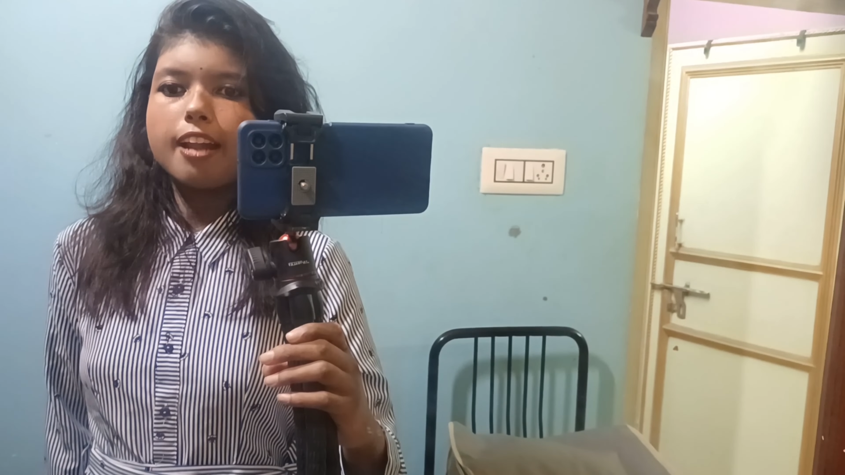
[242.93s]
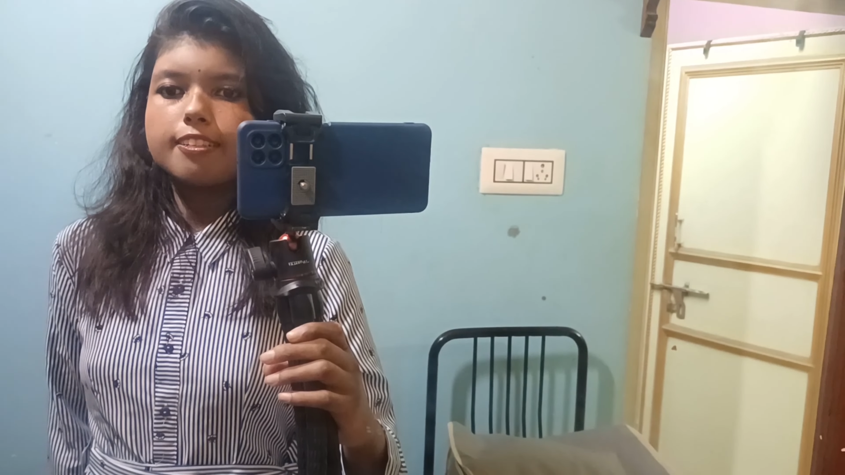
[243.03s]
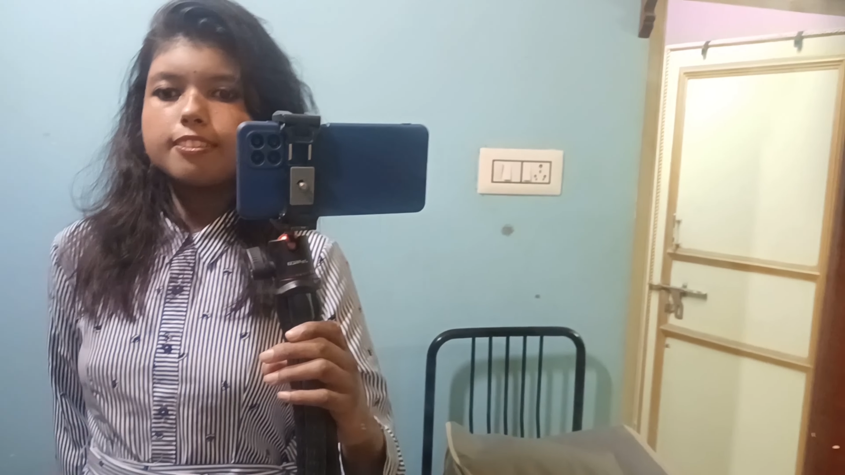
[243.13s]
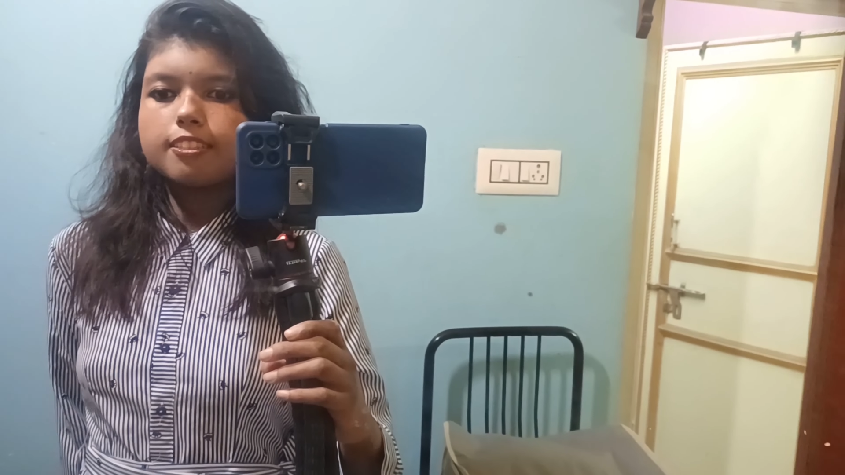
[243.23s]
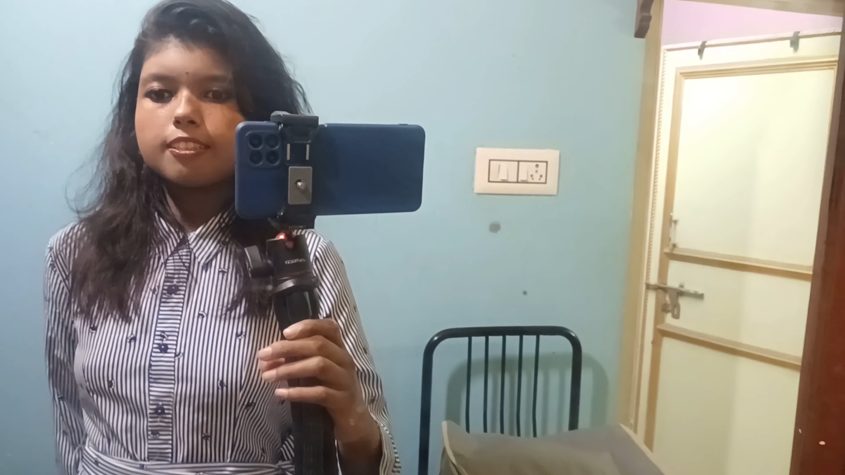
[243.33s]

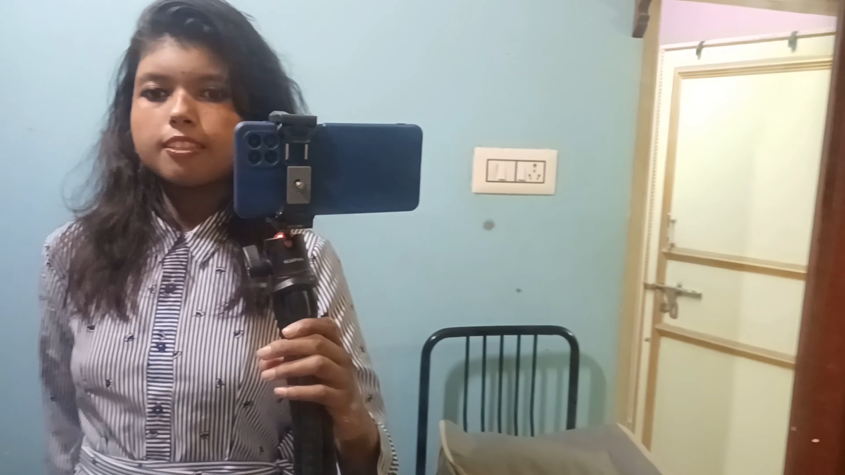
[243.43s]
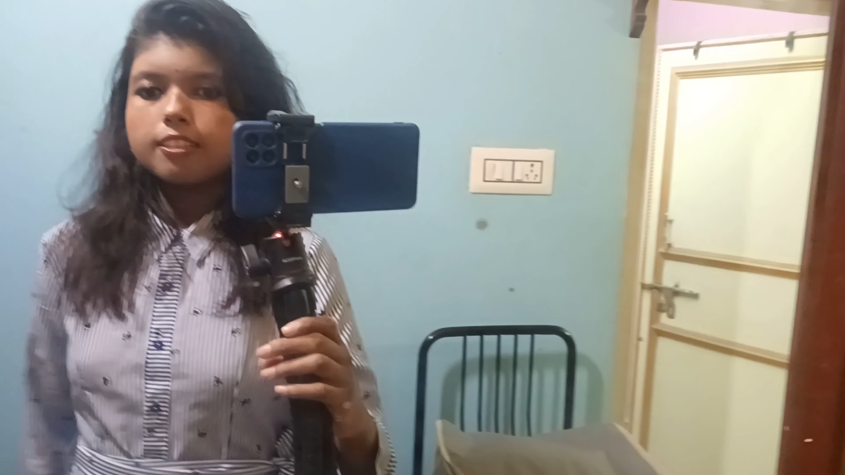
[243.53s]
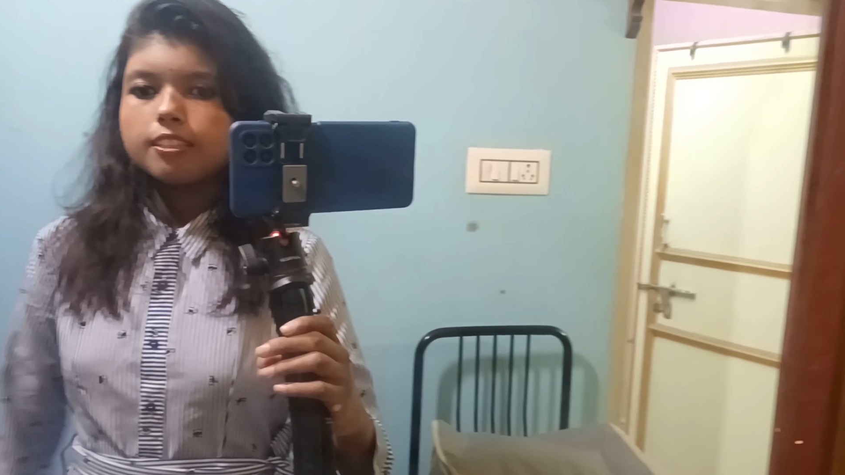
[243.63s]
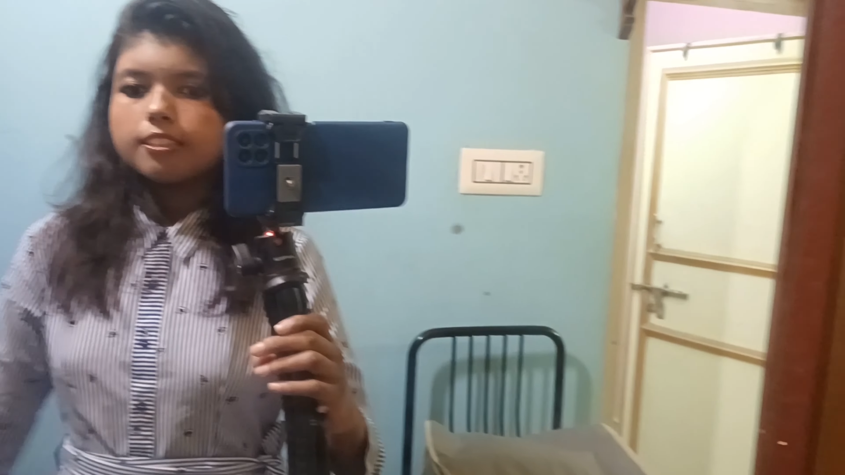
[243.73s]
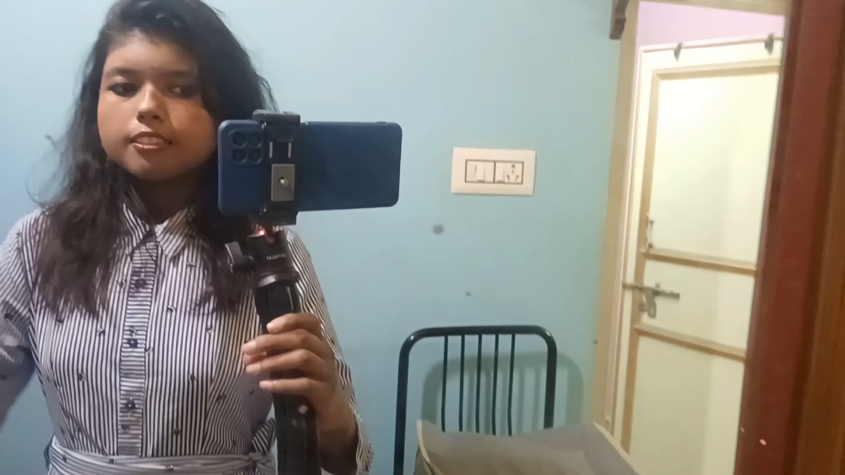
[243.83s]
and
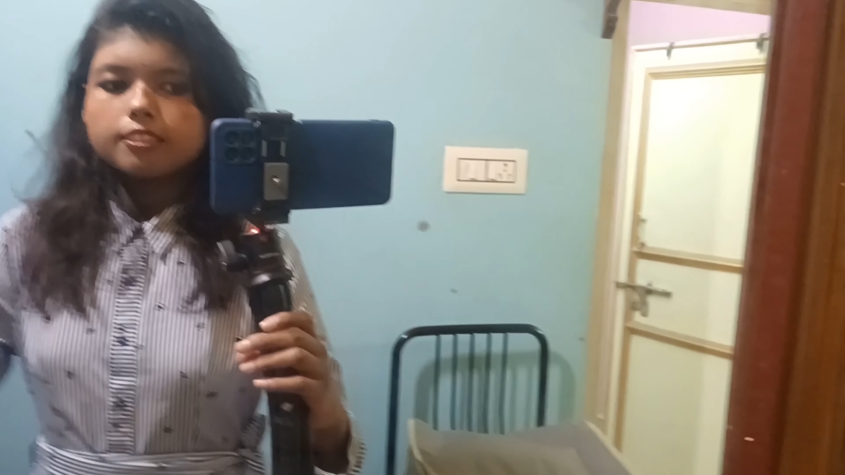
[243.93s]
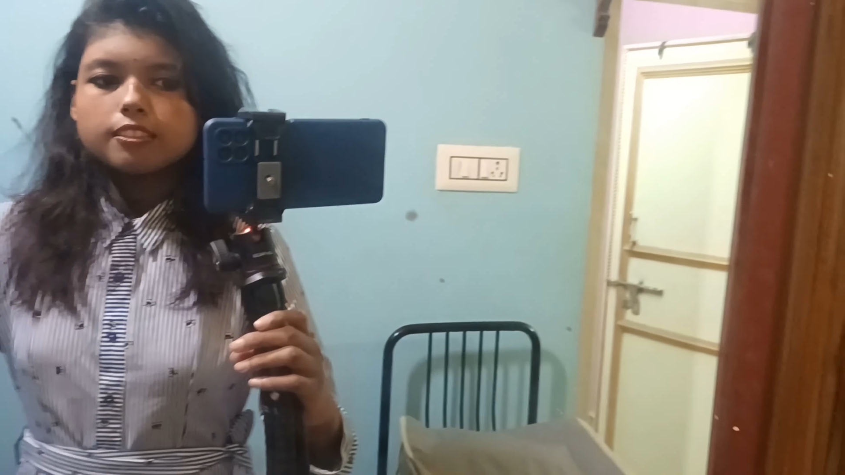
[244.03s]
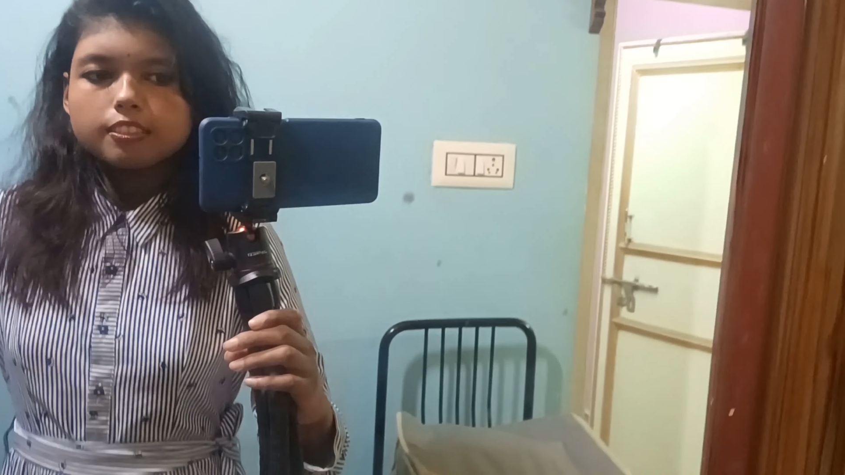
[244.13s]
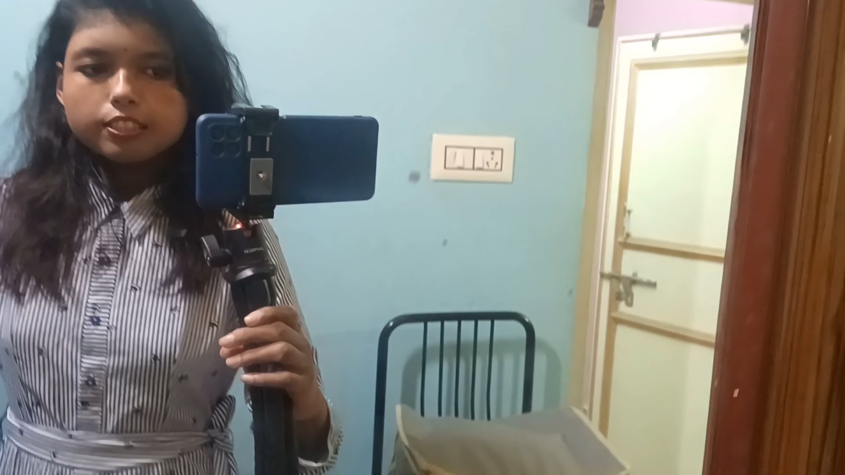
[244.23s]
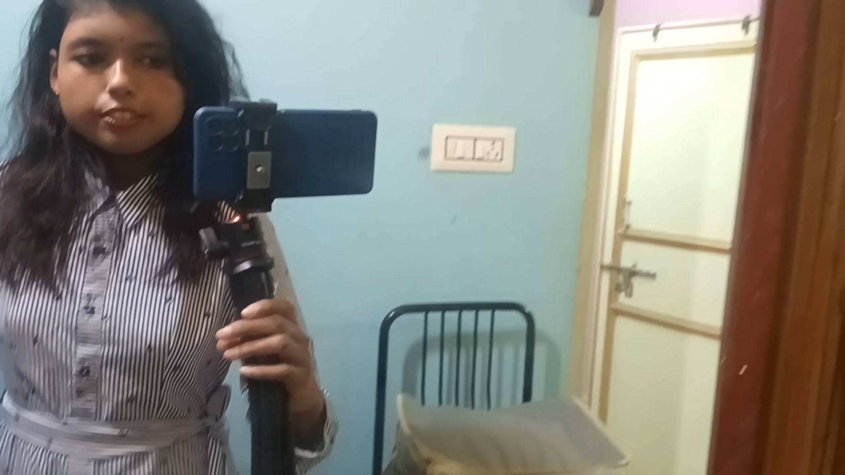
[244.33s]

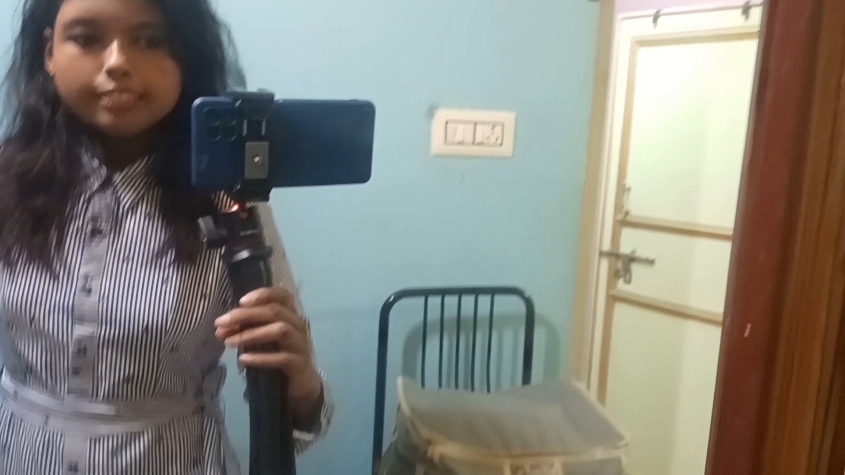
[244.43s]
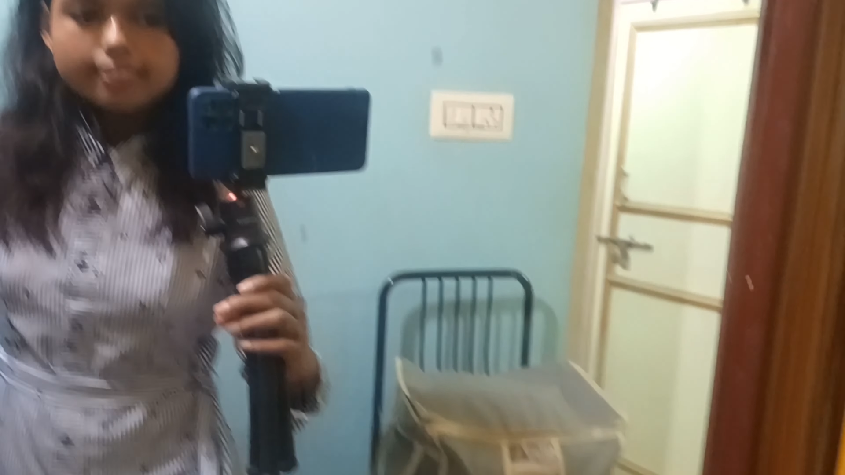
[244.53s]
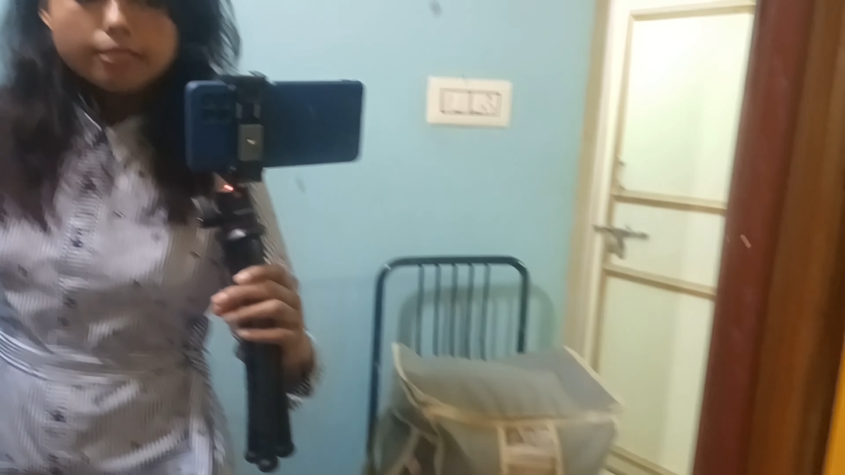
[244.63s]
you can